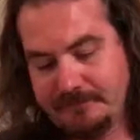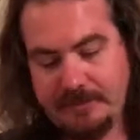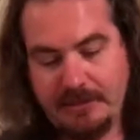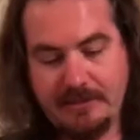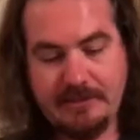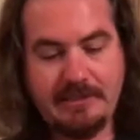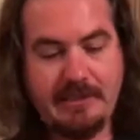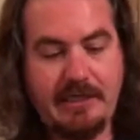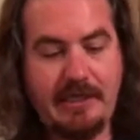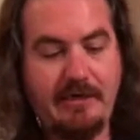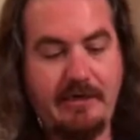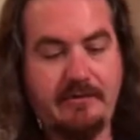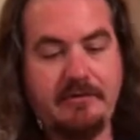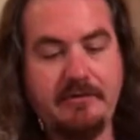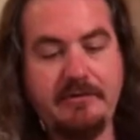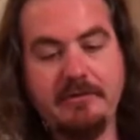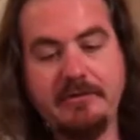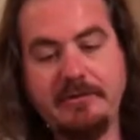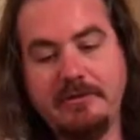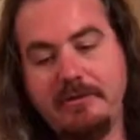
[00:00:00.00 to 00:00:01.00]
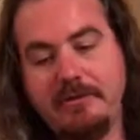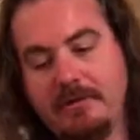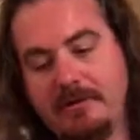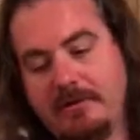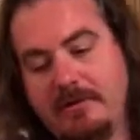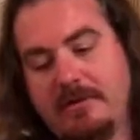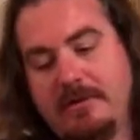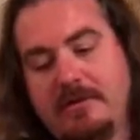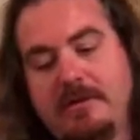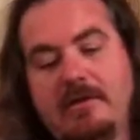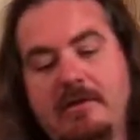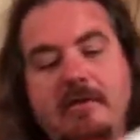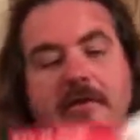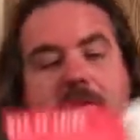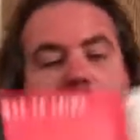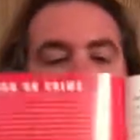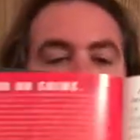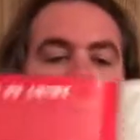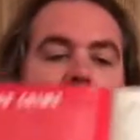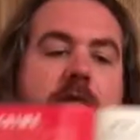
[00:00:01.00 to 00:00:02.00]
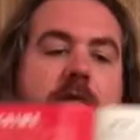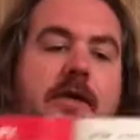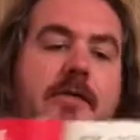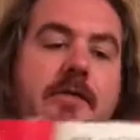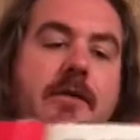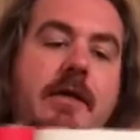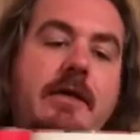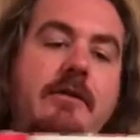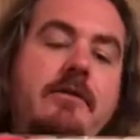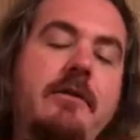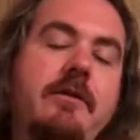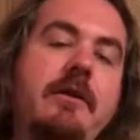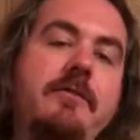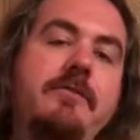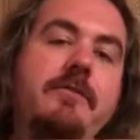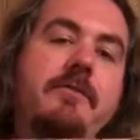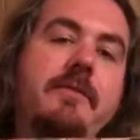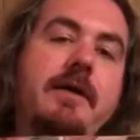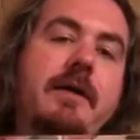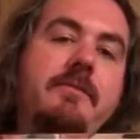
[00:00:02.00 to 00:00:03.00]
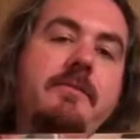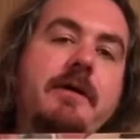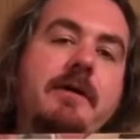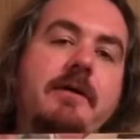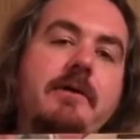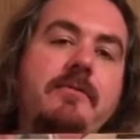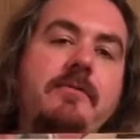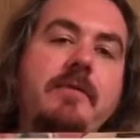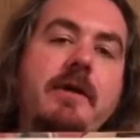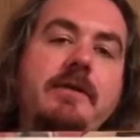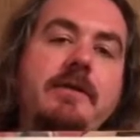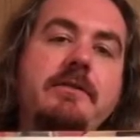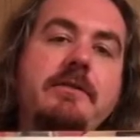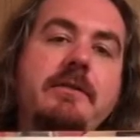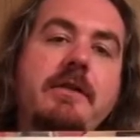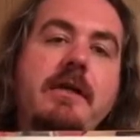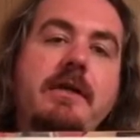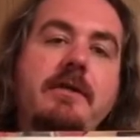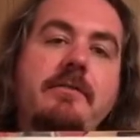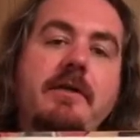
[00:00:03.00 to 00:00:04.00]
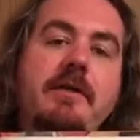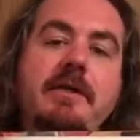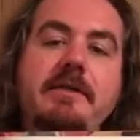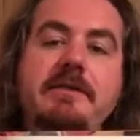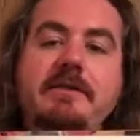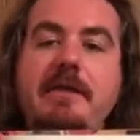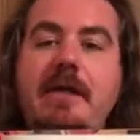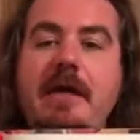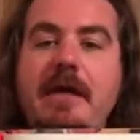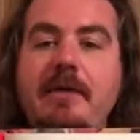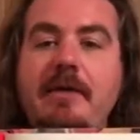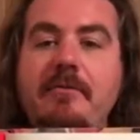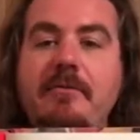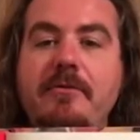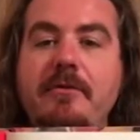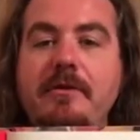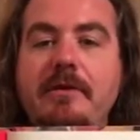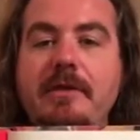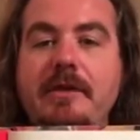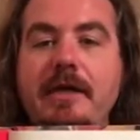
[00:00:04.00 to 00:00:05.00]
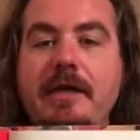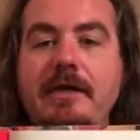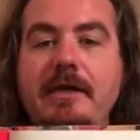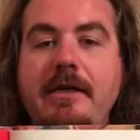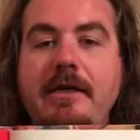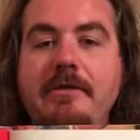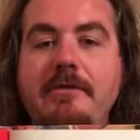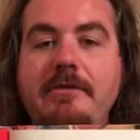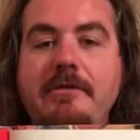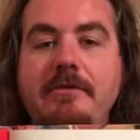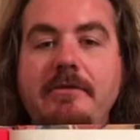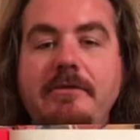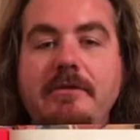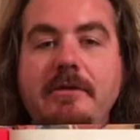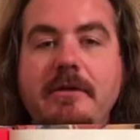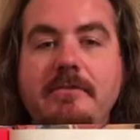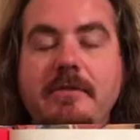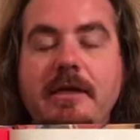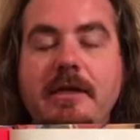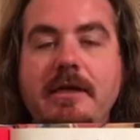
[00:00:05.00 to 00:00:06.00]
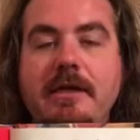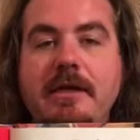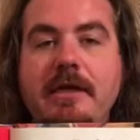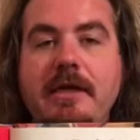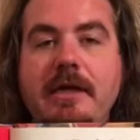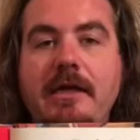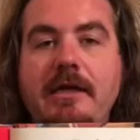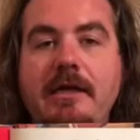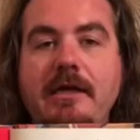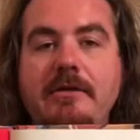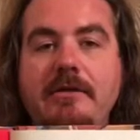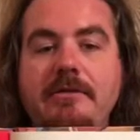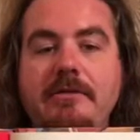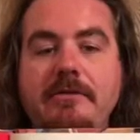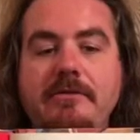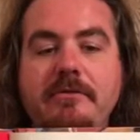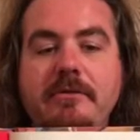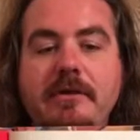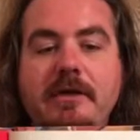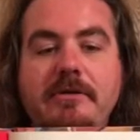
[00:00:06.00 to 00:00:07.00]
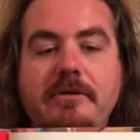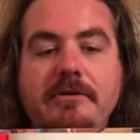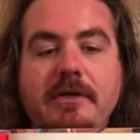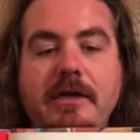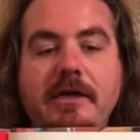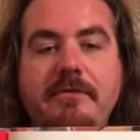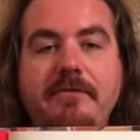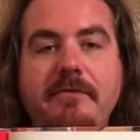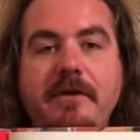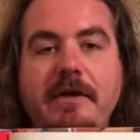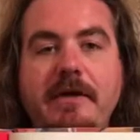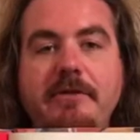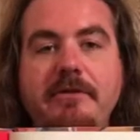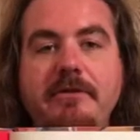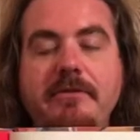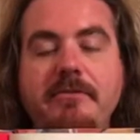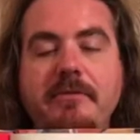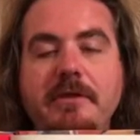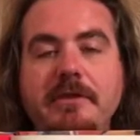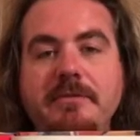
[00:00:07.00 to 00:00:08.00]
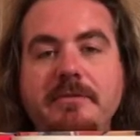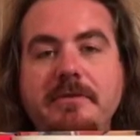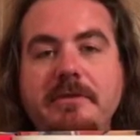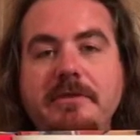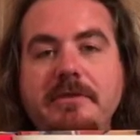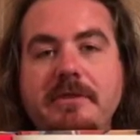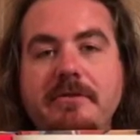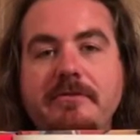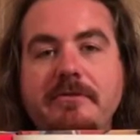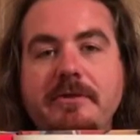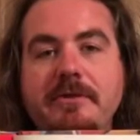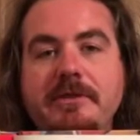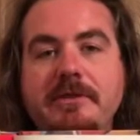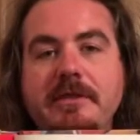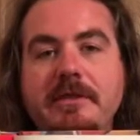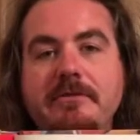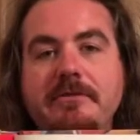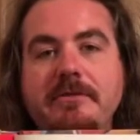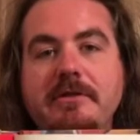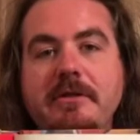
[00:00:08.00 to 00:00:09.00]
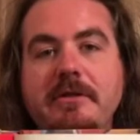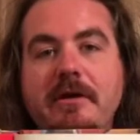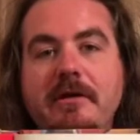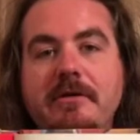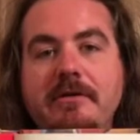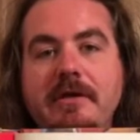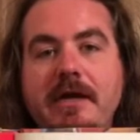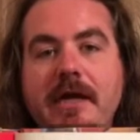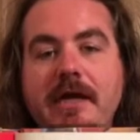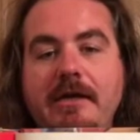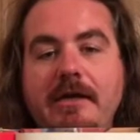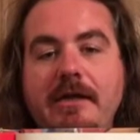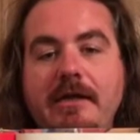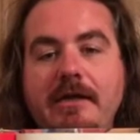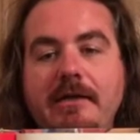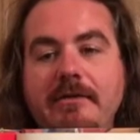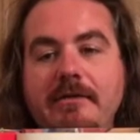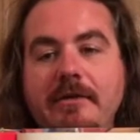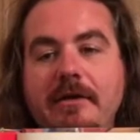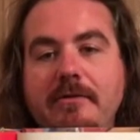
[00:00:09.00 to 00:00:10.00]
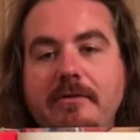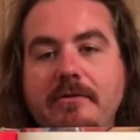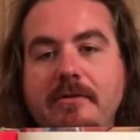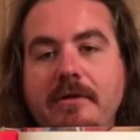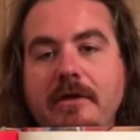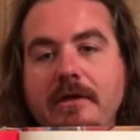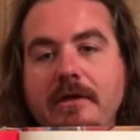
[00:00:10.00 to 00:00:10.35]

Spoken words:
his characters. I don't know if I'm not going to waste anybody's time more than I need to, so I'm not going to get into trying to find too much specifics. So there's the Dark Knight again, though.